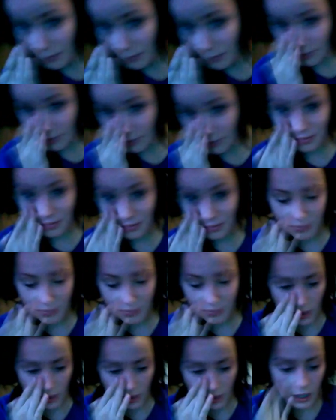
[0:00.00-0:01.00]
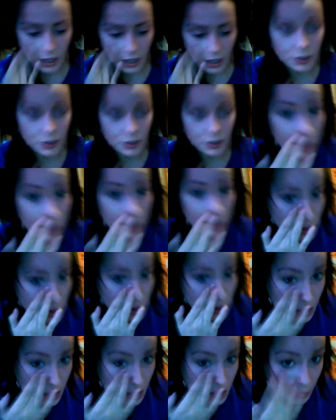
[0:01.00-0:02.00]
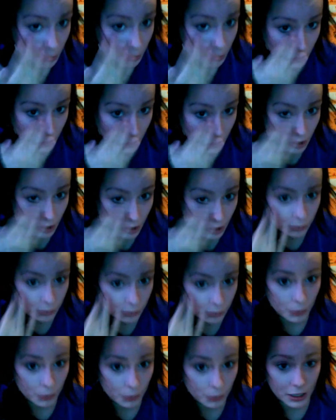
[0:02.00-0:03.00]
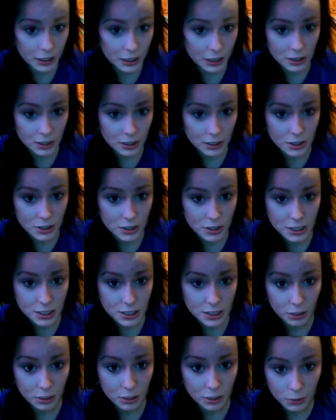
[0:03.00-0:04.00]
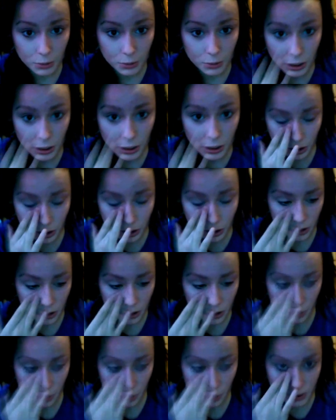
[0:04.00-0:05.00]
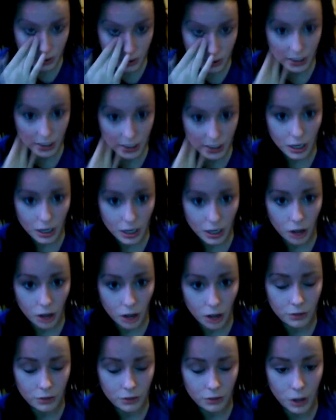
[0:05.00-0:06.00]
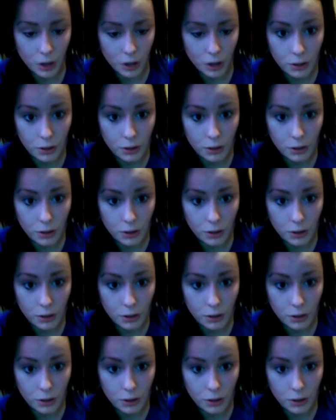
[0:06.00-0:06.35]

And you kind of just like really gotta rub it into your skin really good in order to get all of it off of your face.